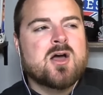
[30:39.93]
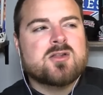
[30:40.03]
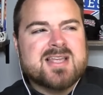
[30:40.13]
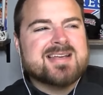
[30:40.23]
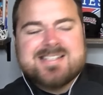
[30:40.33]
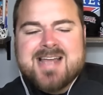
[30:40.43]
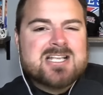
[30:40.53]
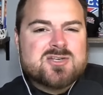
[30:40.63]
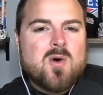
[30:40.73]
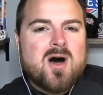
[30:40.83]
like
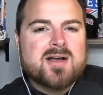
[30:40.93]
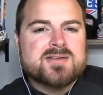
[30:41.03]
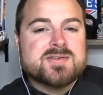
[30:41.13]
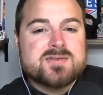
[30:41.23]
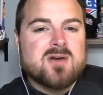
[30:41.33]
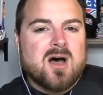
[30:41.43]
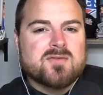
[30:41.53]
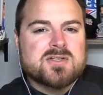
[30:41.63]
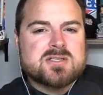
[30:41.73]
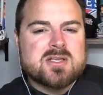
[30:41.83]
stats wise,
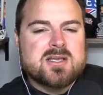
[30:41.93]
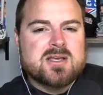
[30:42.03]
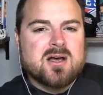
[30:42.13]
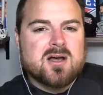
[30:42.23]
obviously uh,